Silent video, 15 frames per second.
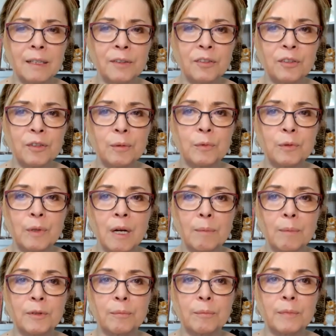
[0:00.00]
assume
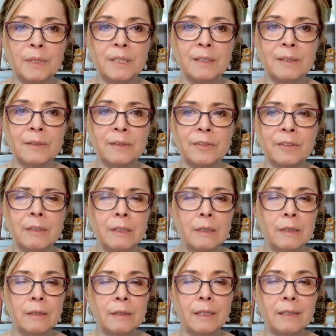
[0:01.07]
dropped means
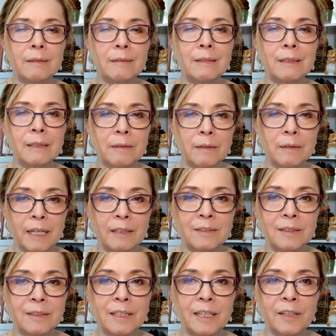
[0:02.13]
like
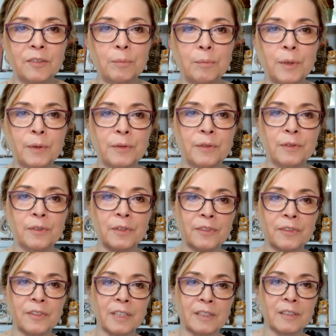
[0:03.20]
neglected as opposed yeah. to
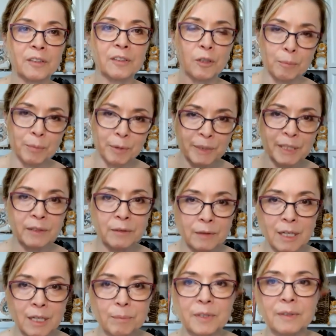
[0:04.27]
just like the dopamine
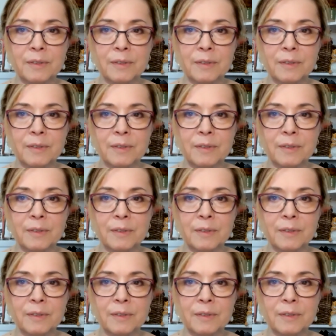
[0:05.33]
drop.